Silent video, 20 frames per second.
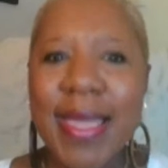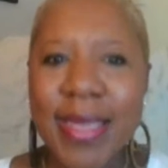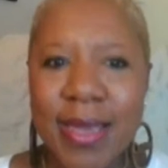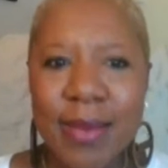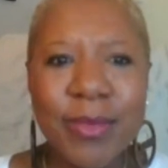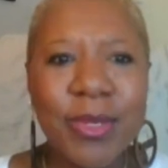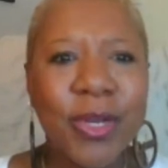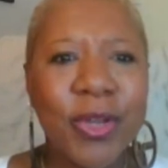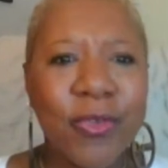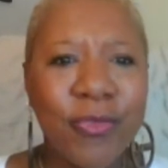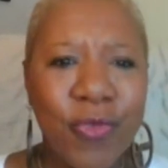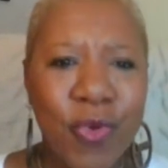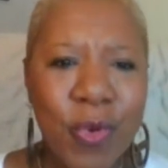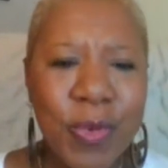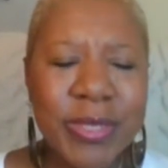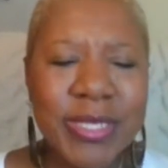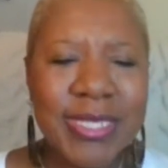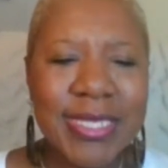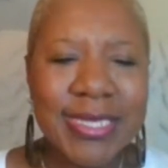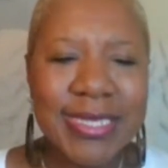am looking
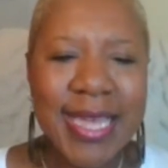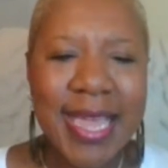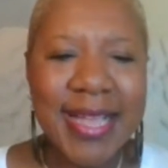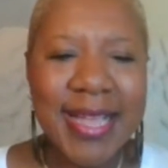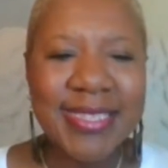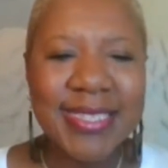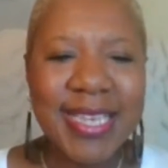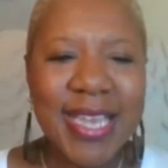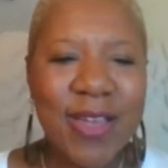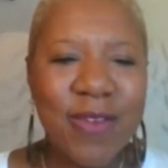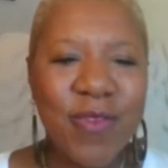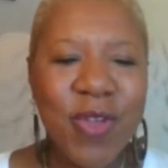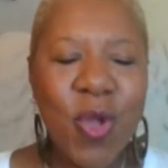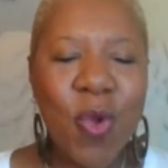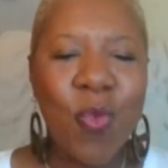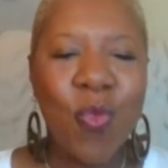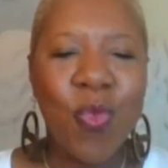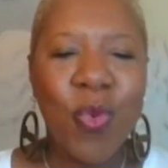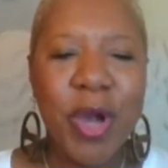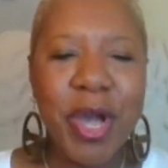forward to
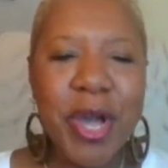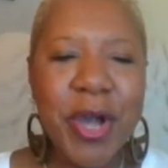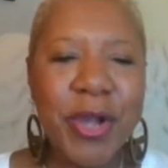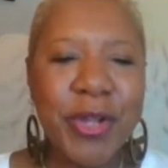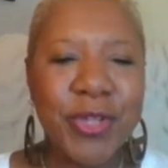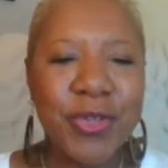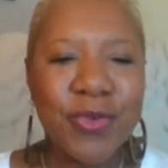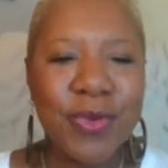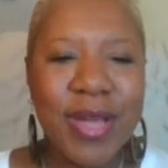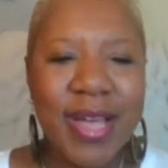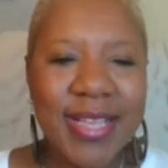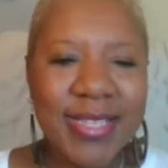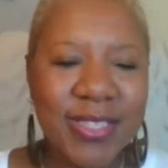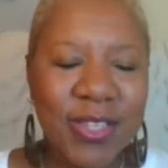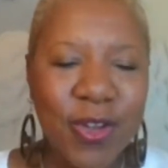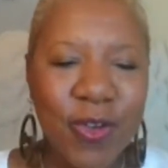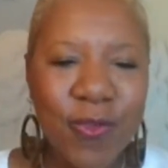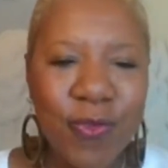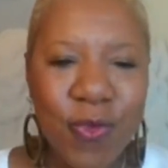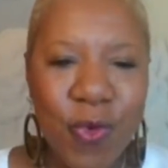Thanksgiving. What are you guys
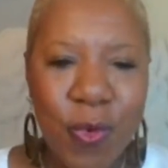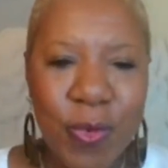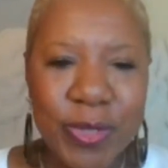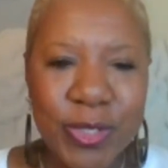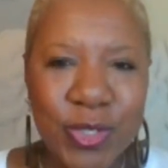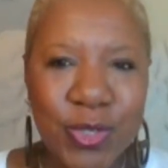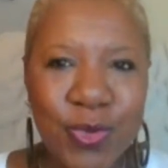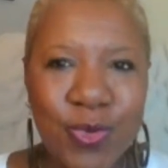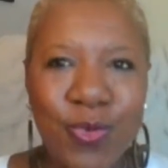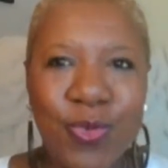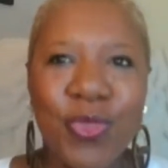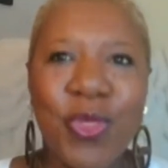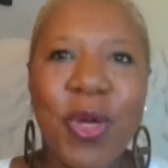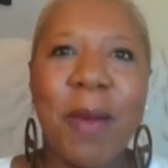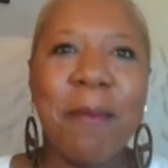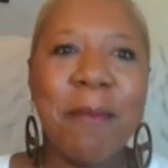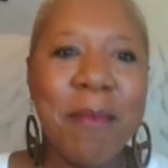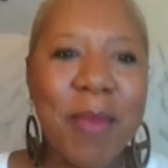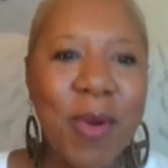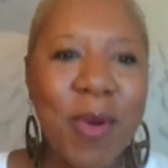looking forward to the
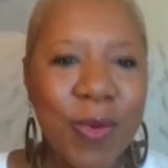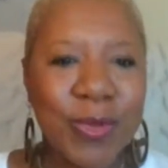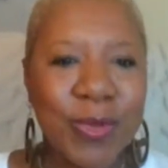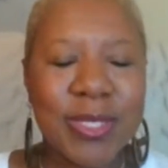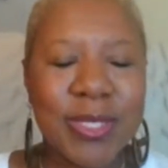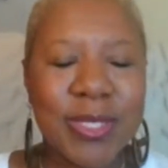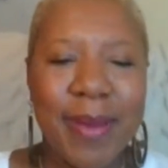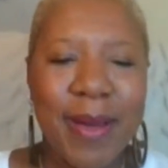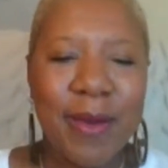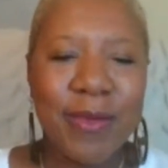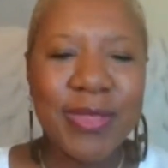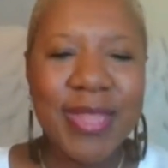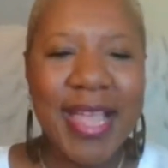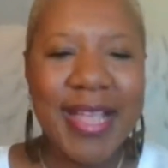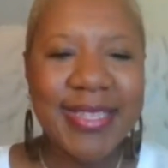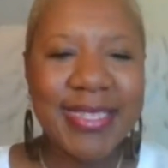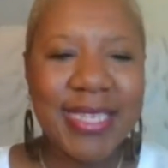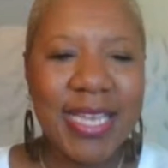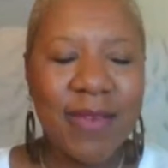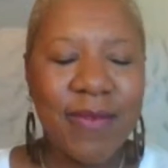most about
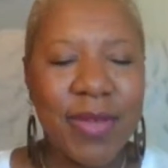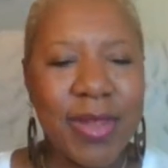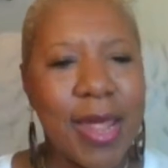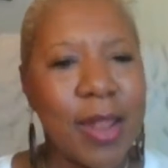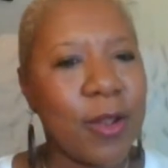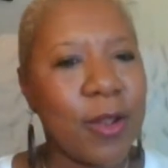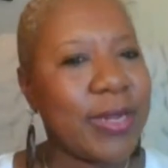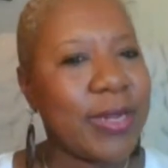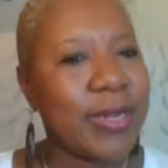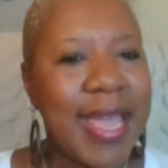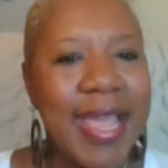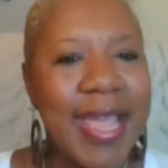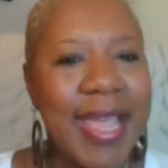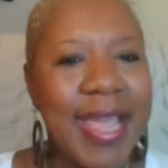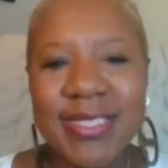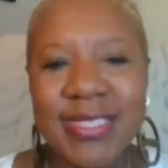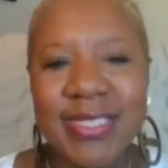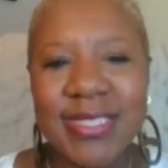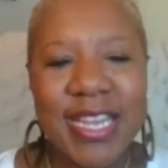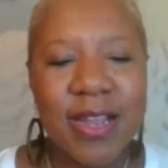Thanksgiving? Now,
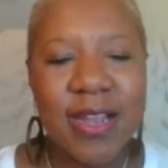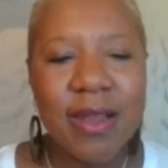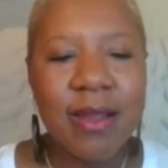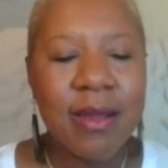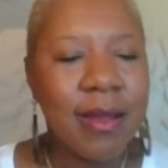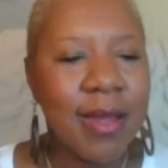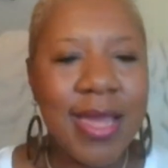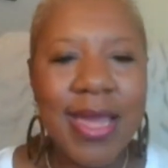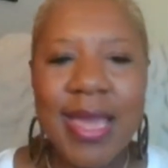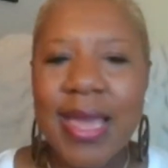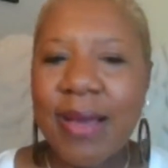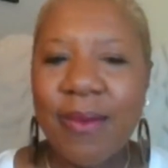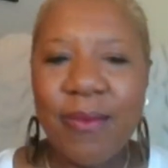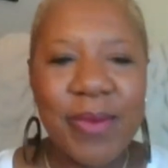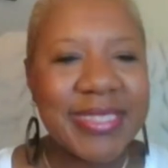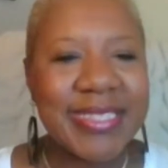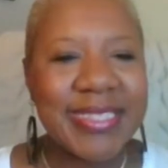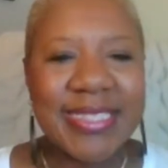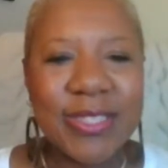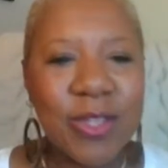last year,
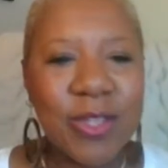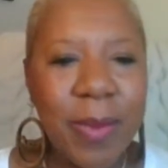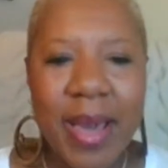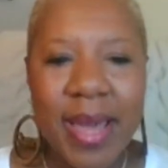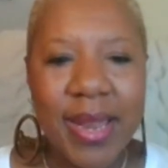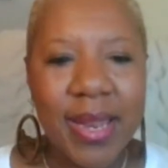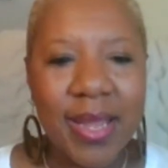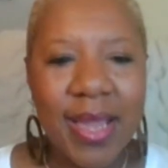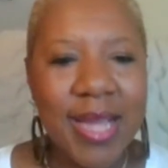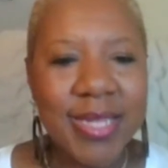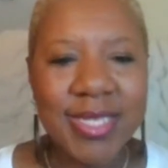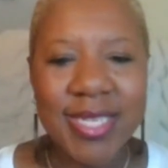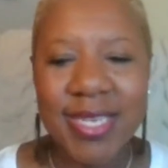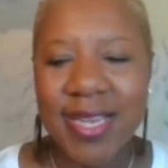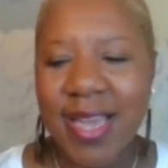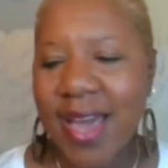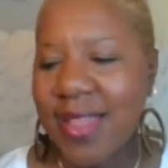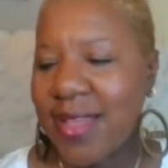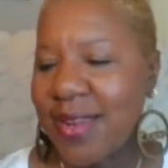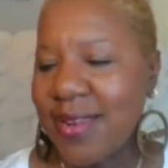was nobody got
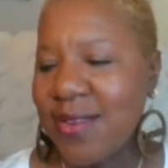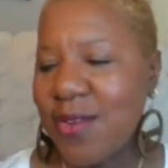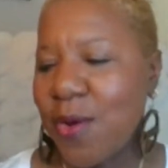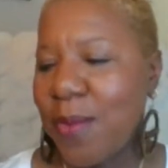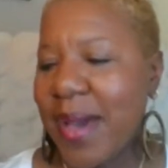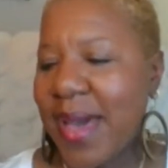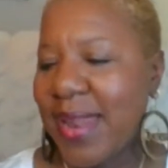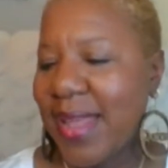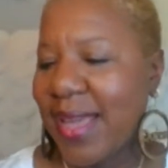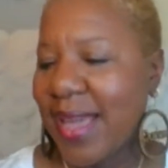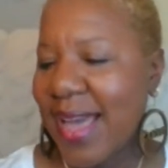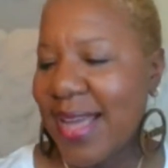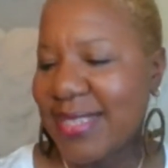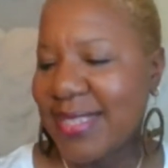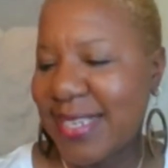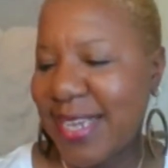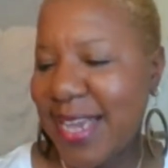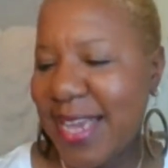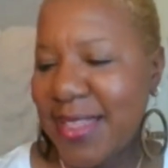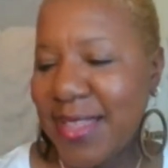together. Nobody got
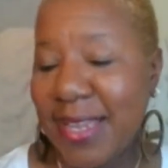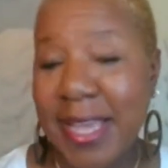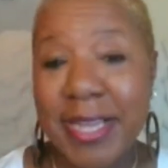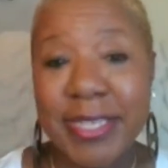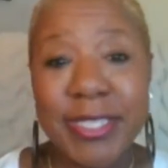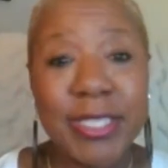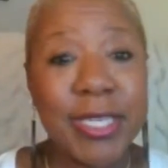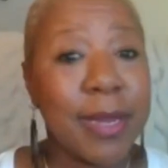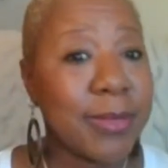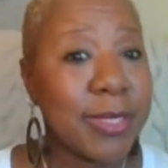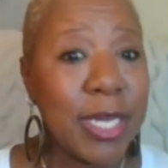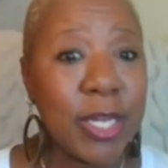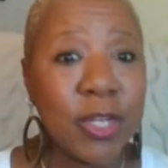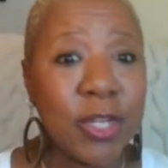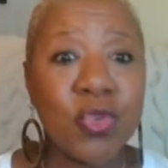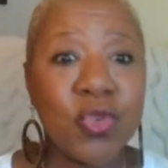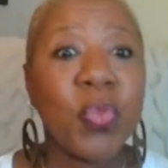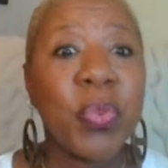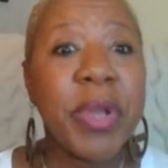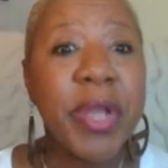together last year. I'm
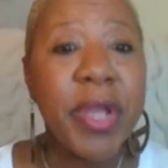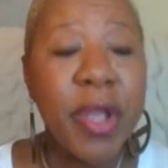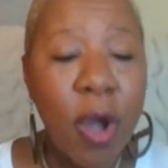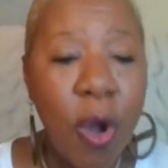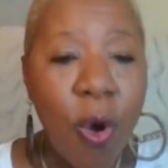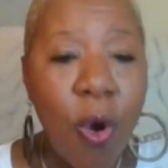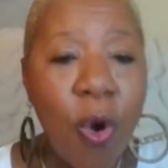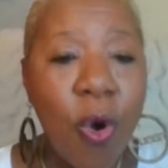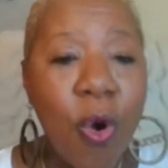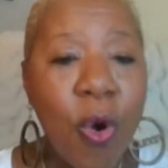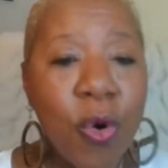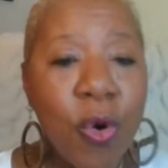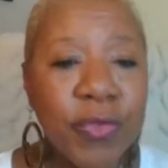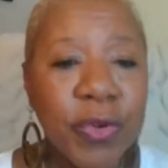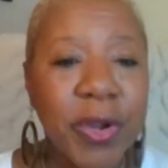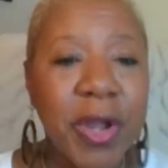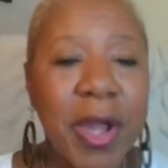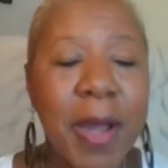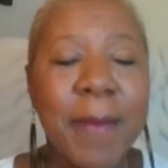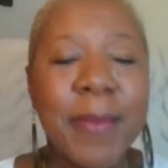telling you, we're all
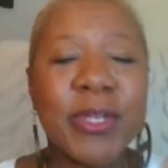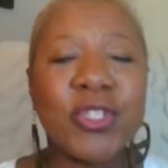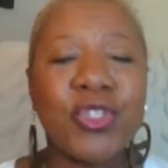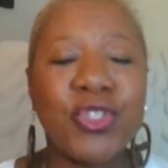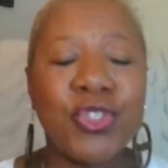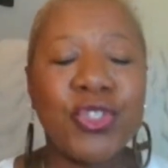overcomers.